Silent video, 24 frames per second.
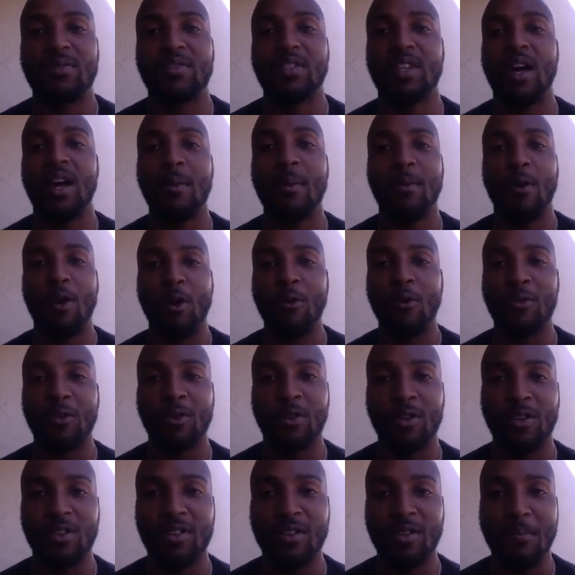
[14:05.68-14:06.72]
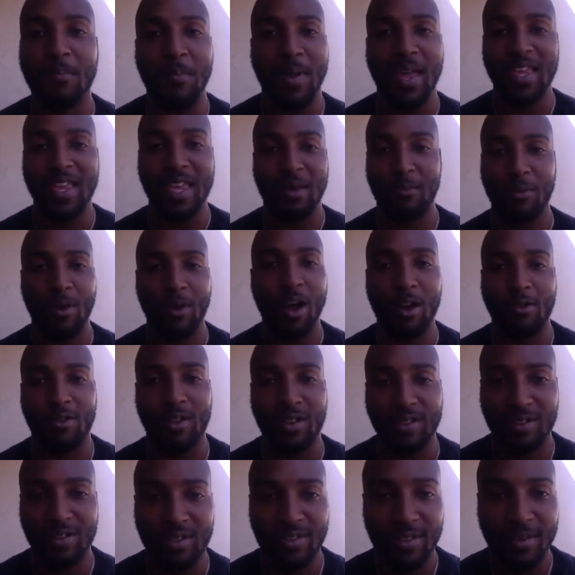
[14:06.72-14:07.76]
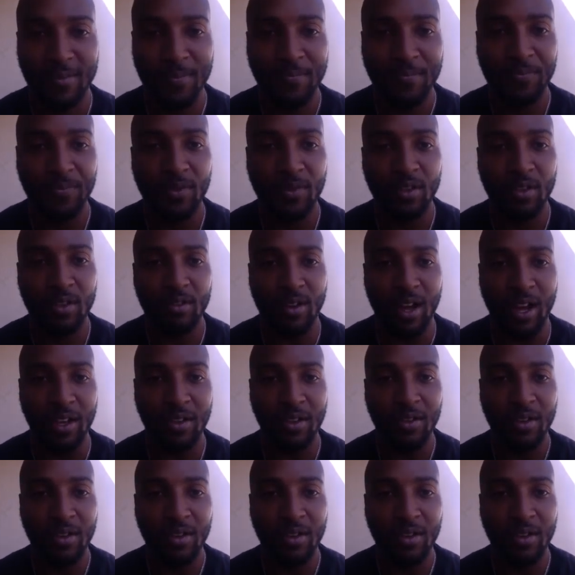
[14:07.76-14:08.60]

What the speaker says: up over making progress. Right.